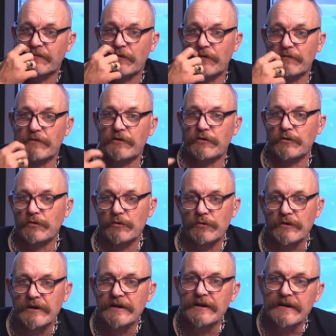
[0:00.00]
sort of a
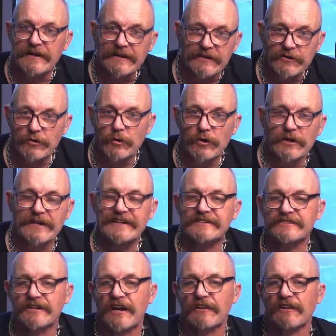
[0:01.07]
newer
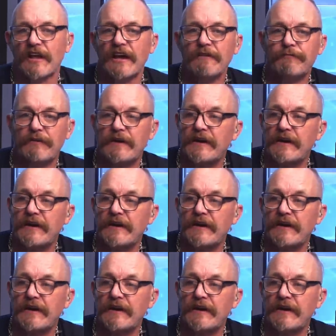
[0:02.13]
lease on life,